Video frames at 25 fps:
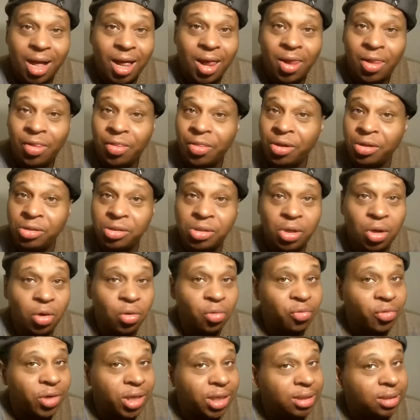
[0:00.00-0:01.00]
there's no
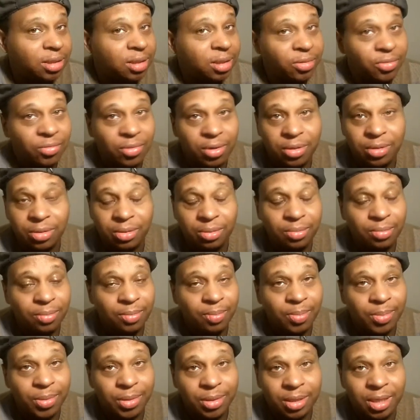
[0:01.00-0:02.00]
reasoning with
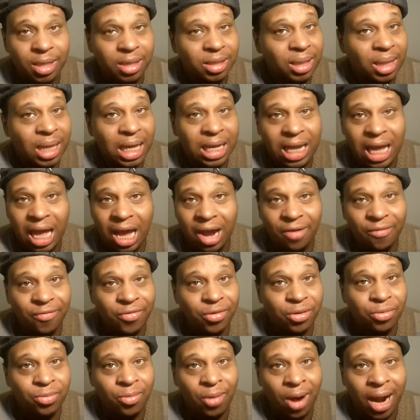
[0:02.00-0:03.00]
them. Just like
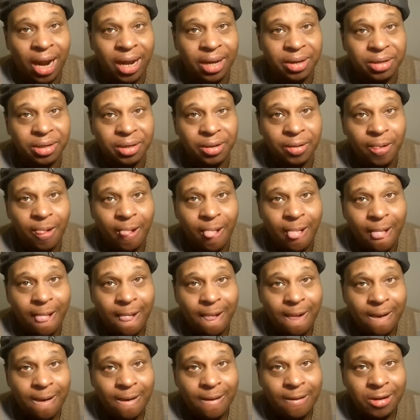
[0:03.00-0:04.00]
Alfred Wright. You
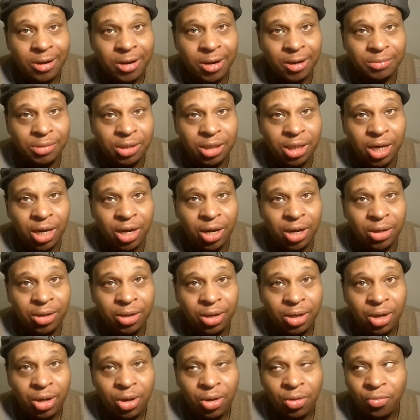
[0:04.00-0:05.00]
know what I'm
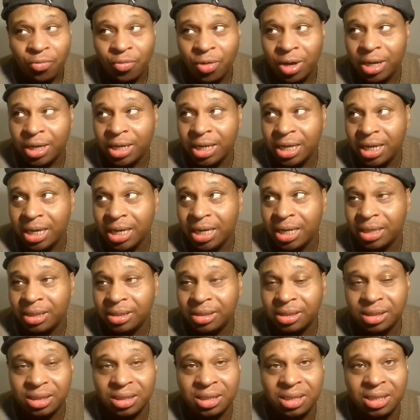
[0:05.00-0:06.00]
saying? When
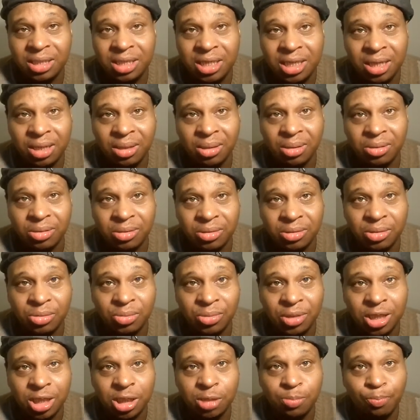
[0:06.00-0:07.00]
his killers,
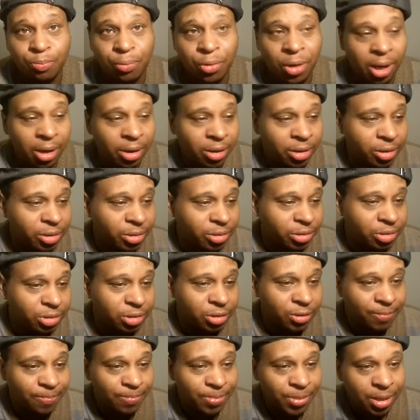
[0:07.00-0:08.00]
when his
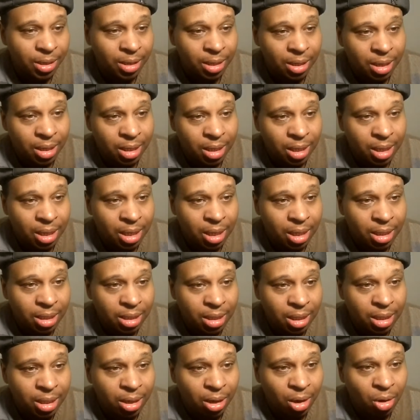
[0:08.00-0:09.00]
predators,
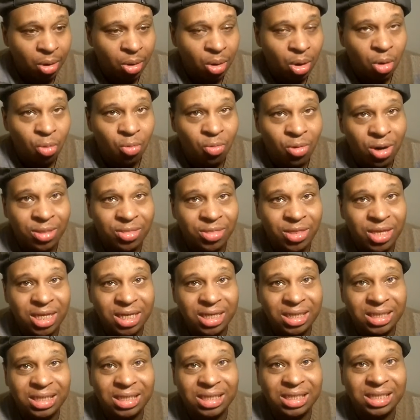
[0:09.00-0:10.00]
you know, when
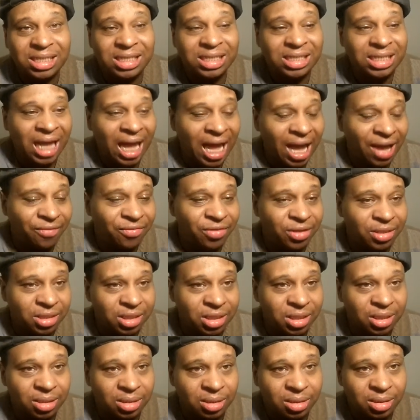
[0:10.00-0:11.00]
these
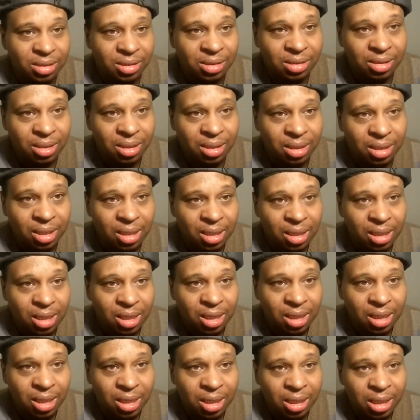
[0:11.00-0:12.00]
savages,
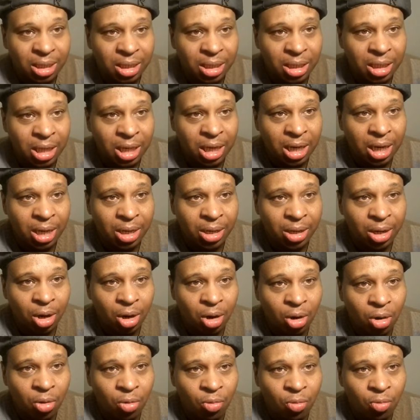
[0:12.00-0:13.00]
you
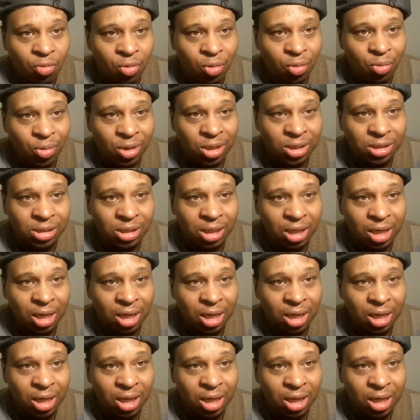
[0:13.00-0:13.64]
know, was